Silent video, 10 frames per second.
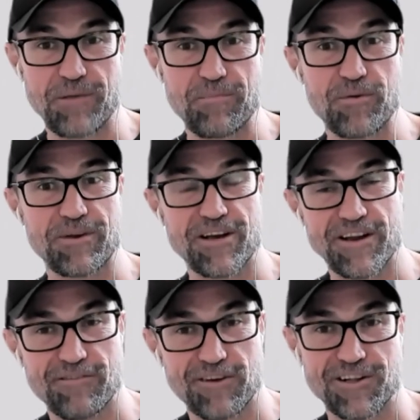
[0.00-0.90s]
probably don't
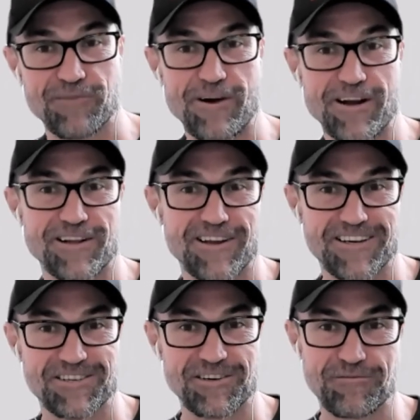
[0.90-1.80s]
have a clear
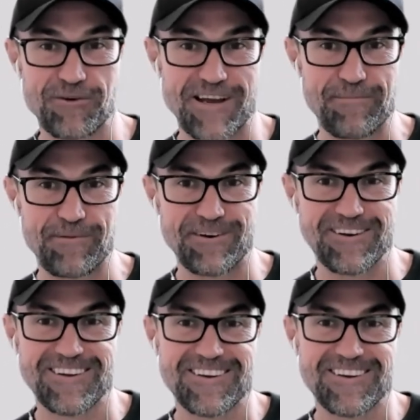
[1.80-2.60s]
recollection yeah. of what happened.